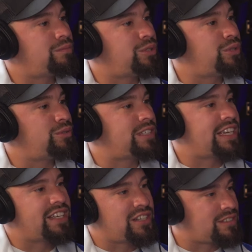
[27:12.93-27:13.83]
you
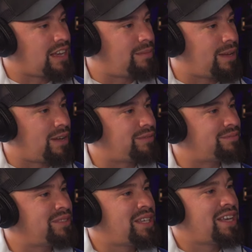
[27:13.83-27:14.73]
taking your time out,
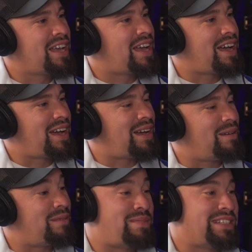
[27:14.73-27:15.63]

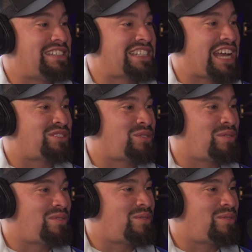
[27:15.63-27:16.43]
a busy schedule,